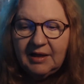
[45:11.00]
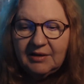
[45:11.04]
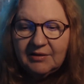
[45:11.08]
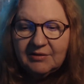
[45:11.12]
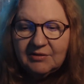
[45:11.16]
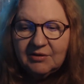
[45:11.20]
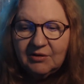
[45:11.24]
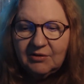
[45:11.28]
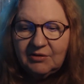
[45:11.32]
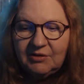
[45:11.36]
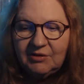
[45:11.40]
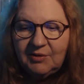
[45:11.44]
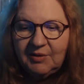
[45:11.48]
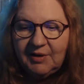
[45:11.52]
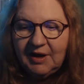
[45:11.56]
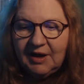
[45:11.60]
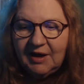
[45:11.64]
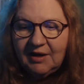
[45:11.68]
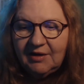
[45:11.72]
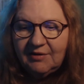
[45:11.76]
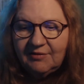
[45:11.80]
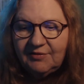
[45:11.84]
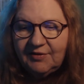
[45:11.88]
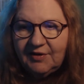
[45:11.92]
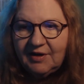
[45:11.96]
So you
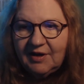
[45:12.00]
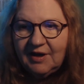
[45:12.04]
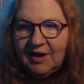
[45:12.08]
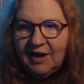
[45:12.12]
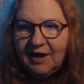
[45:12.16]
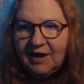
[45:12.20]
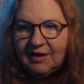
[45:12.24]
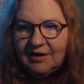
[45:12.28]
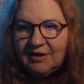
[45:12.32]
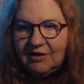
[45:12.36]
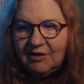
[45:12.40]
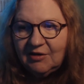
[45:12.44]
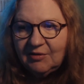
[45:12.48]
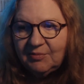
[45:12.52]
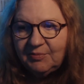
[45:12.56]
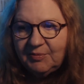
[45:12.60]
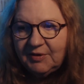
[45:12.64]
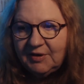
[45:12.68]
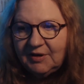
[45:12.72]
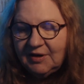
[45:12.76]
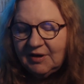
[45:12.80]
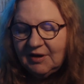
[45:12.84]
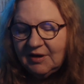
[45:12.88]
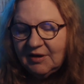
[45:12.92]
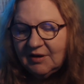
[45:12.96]
have hi
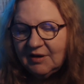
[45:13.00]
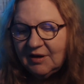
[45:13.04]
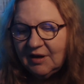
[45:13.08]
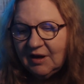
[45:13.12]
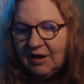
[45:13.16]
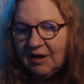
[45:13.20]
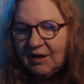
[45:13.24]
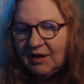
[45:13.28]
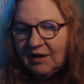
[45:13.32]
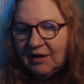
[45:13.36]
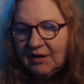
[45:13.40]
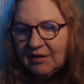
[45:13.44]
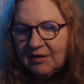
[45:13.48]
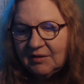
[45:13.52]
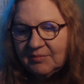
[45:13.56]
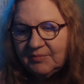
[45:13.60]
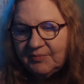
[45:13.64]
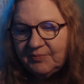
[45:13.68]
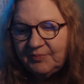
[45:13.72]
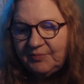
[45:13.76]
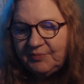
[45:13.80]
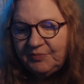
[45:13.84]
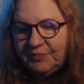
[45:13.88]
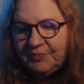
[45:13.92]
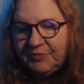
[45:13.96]
Cupie.
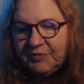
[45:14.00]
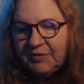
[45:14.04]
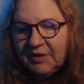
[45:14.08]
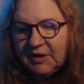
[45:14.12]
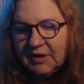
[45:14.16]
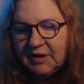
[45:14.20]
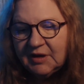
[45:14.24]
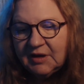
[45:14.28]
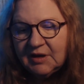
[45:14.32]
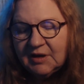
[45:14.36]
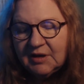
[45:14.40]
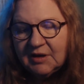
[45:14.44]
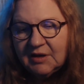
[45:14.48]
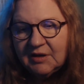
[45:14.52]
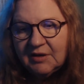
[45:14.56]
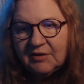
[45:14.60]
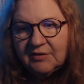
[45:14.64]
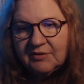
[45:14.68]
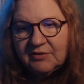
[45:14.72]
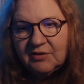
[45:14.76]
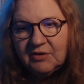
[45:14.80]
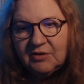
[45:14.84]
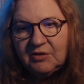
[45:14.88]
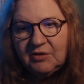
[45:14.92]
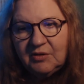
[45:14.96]
Um,
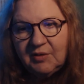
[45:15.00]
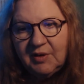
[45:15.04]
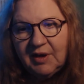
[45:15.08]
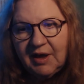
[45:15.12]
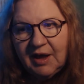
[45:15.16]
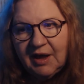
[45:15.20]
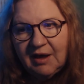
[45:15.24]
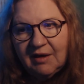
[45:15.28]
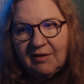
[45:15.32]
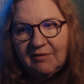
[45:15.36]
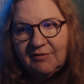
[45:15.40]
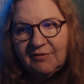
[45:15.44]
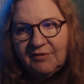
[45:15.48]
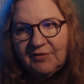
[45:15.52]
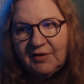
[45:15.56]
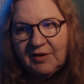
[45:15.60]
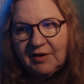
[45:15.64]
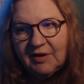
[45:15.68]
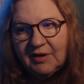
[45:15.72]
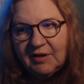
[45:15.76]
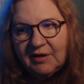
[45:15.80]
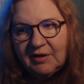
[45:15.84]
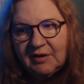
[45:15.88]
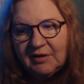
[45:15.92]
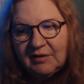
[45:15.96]
so you have
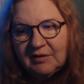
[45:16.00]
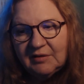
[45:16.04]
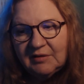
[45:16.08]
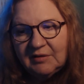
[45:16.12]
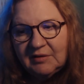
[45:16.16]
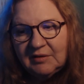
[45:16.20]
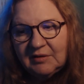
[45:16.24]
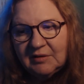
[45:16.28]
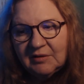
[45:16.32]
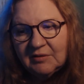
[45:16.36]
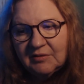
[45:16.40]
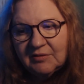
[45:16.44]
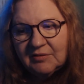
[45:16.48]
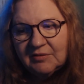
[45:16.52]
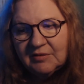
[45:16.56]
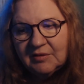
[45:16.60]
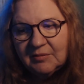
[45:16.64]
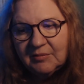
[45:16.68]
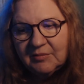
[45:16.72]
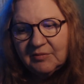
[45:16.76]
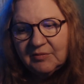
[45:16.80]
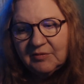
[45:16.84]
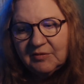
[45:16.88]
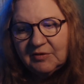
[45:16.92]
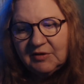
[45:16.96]

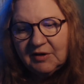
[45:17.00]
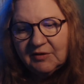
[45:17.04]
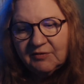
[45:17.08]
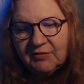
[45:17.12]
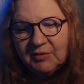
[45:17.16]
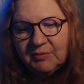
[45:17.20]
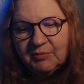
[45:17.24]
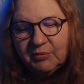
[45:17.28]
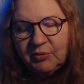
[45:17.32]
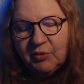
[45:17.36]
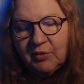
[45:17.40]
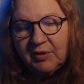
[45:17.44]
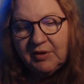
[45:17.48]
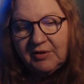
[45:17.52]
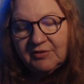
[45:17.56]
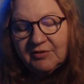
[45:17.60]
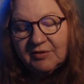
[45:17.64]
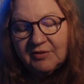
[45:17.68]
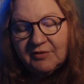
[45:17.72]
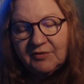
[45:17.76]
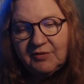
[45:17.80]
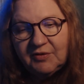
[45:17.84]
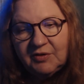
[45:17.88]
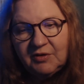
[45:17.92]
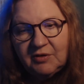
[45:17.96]
some different points
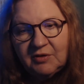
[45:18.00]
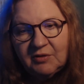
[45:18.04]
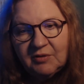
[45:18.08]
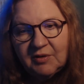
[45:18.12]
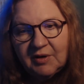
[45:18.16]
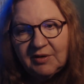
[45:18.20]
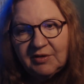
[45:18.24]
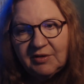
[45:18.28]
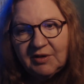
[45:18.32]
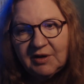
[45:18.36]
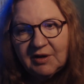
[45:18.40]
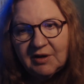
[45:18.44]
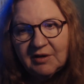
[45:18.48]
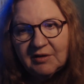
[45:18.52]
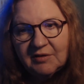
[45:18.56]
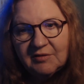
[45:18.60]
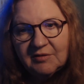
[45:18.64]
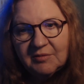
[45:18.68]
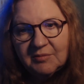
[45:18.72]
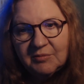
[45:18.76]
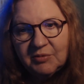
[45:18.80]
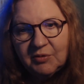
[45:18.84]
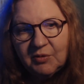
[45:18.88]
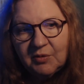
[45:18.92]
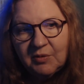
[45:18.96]
of view. I think it's
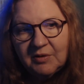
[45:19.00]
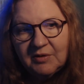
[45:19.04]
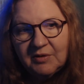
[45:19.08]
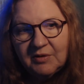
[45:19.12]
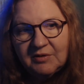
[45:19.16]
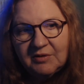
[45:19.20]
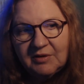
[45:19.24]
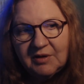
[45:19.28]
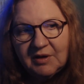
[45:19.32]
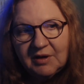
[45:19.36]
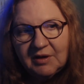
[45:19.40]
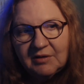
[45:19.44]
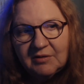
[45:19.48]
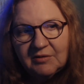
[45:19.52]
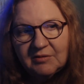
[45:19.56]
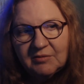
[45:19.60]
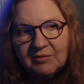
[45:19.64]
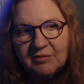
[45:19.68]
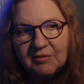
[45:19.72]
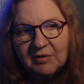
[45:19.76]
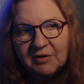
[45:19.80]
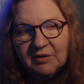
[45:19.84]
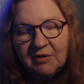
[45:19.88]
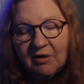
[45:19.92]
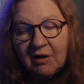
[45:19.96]
important that
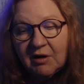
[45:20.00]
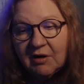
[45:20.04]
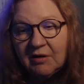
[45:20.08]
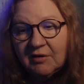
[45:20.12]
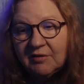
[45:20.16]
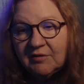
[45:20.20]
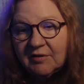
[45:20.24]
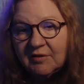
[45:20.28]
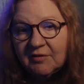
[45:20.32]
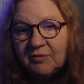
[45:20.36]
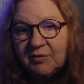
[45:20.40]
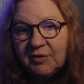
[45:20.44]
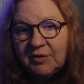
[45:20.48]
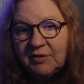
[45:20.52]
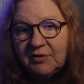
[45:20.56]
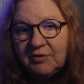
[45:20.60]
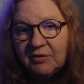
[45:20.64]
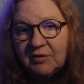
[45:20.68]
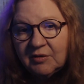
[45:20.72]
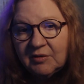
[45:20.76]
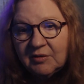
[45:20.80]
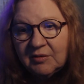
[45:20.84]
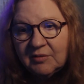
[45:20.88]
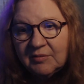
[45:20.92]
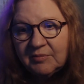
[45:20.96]
regardless of what
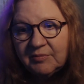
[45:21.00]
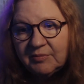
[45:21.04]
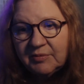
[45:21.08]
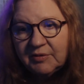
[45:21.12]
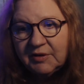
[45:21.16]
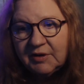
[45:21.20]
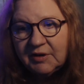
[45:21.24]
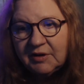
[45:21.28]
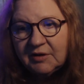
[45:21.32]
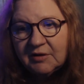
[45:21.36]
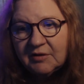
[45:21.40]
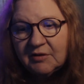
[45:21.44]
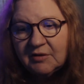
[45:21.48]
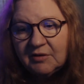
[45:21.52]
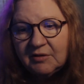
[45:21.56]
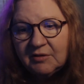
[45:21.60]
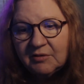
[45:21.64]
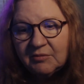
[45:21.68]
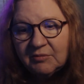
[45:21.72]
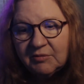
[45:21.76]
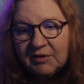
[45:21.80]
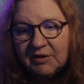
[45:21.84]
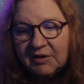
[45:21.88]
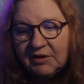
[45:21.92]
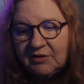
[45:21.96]
your political
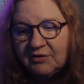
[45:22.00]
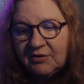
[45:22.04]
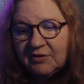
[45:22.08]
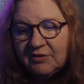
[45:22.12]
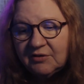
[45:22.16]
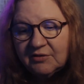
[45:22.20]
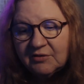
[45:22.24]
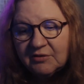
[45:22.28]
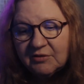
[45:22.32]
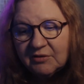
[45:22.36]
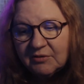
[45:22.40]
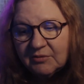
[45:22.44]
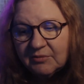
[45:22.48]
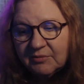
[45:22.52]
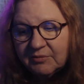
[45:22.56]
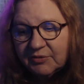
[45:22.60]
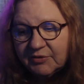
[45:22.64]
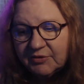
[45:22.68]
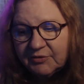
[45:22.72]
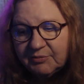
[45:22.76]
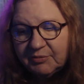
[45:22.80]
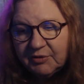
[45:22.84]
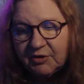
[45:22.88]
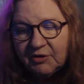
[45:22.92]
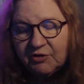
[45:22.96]
or religious or
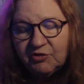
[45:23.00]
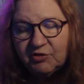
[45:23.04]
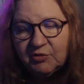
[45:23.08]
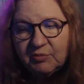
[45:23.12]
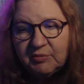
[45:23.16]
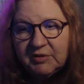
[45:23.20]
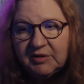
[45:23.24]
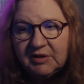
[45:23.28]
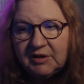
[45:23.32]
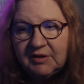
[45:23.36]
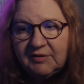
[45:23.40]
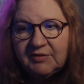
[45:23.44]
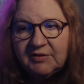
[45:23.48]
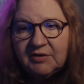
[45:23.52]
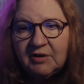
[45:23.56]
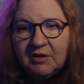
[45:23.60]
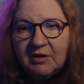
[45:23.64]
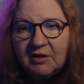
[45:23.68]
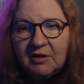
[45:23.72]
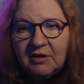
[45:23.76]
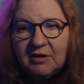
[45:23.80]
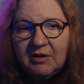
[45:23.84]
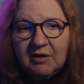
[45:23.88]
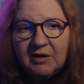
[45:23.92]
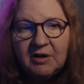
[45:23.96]
spiritual beliefs
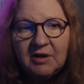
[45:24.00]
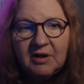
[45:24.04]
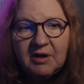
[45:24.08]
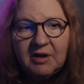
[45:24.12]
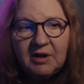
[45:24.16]
are,